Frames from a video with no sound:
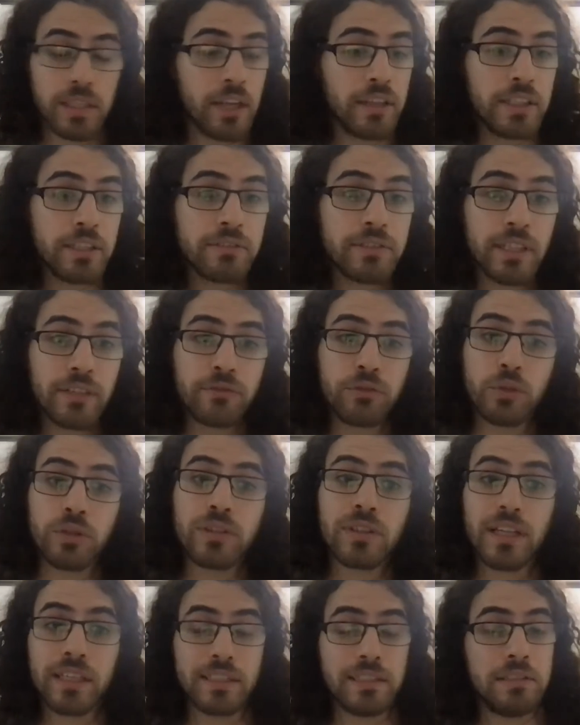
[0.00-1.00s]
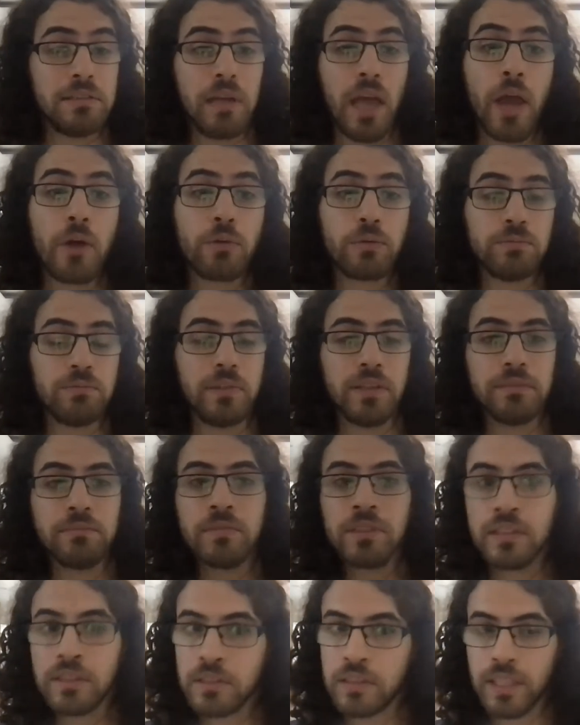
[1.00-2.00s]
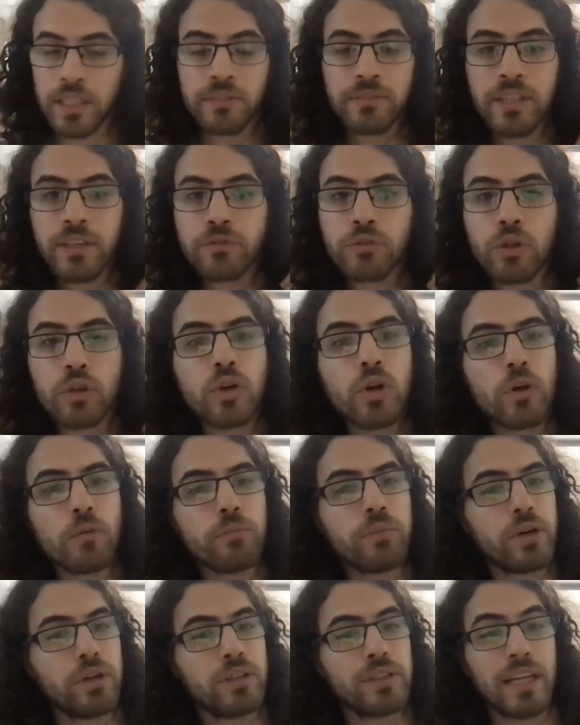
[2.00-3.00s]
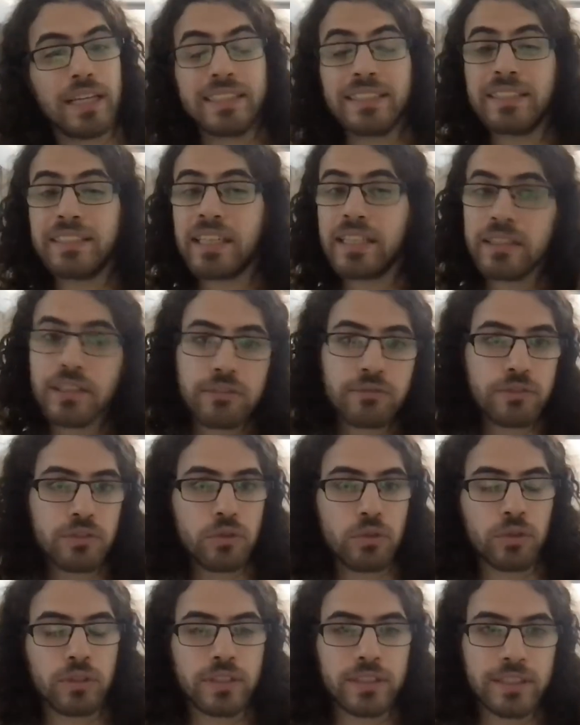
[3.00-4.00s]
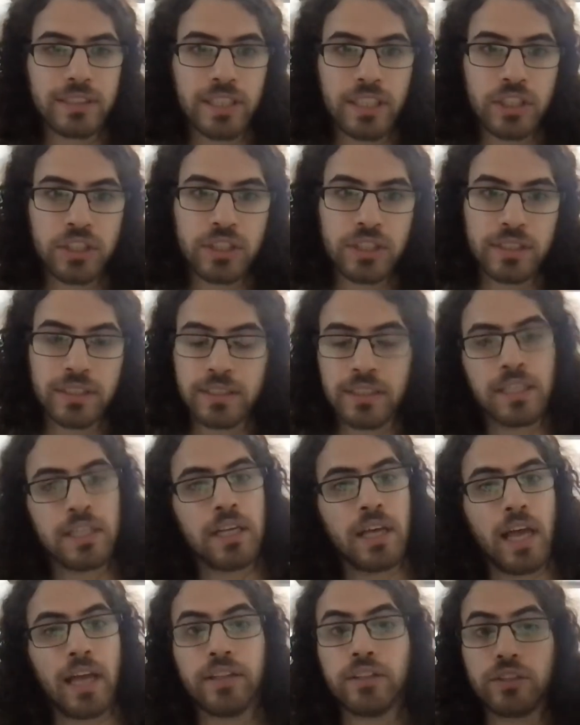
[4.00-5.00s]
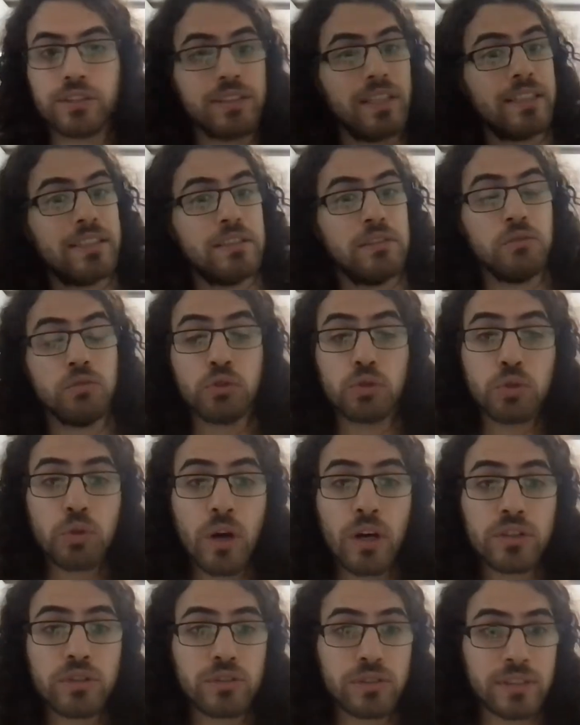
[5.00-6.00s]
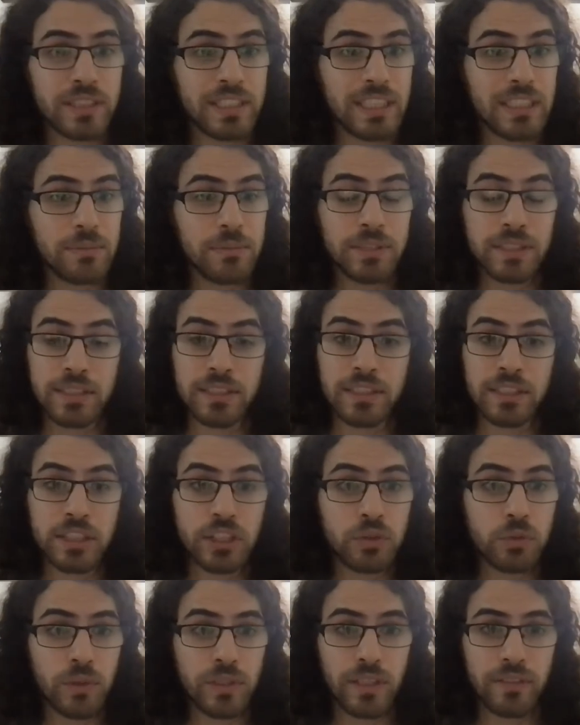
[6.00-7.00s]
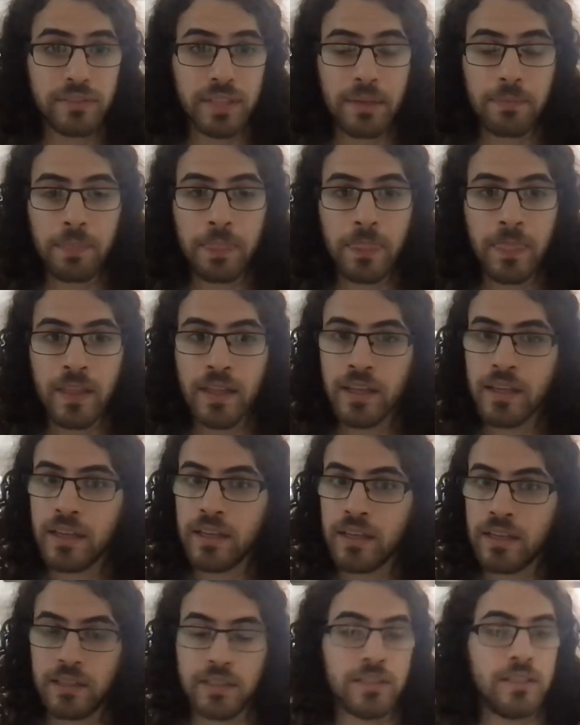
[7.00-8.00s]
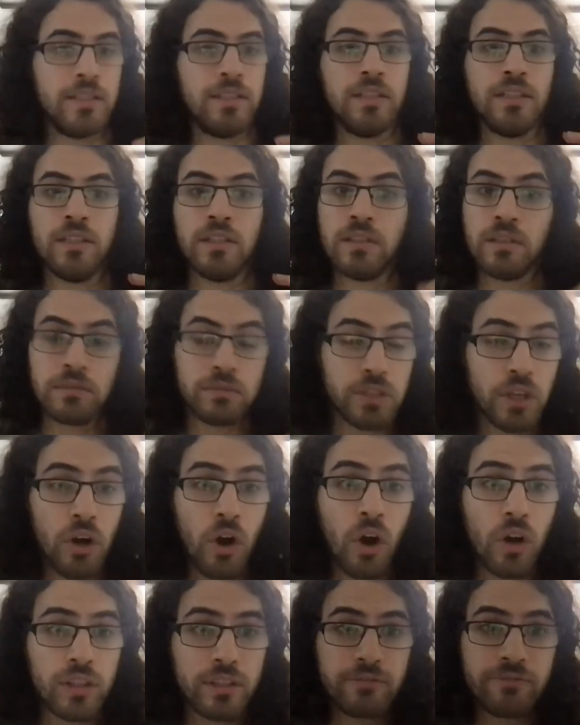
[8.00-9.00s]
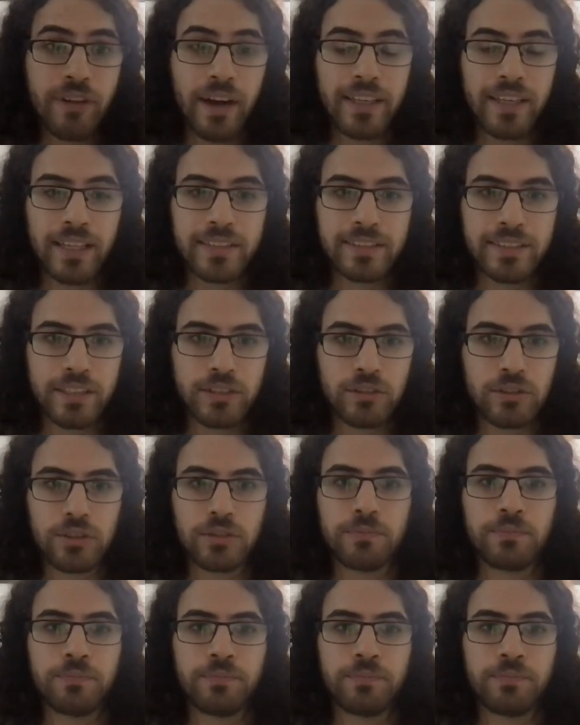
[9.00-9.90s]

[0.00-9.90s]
Even if you're on even if you're comparing like 10 different organizations and there's like 200 teams in each one of them, they're all in finance sector.